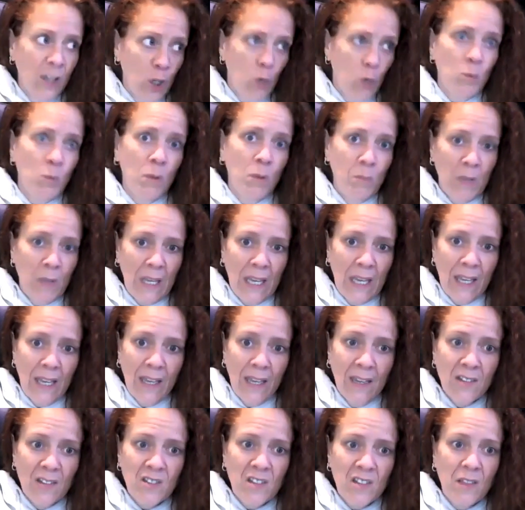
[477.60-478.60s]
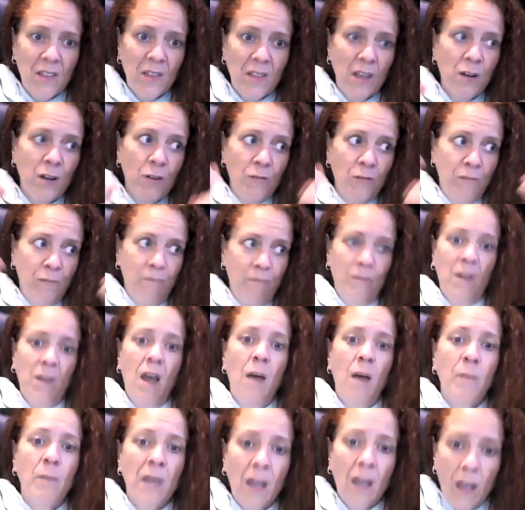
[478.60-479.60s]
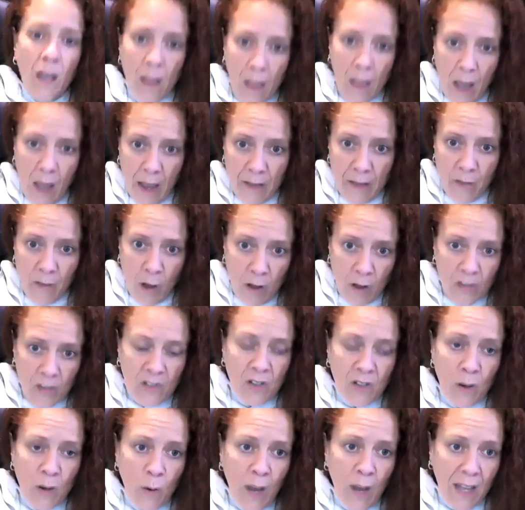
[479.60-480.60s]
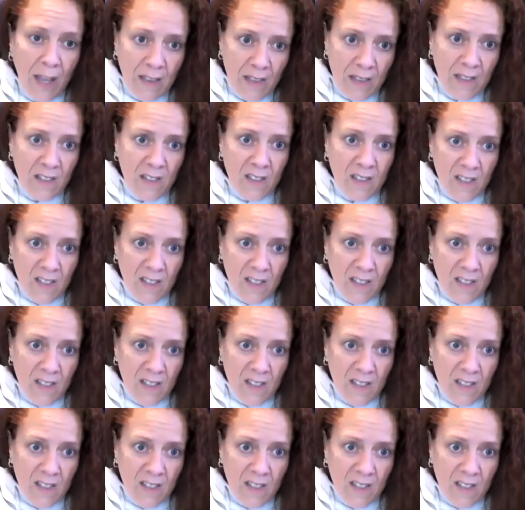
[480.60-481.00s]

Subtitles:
human beings that are coming alive also at this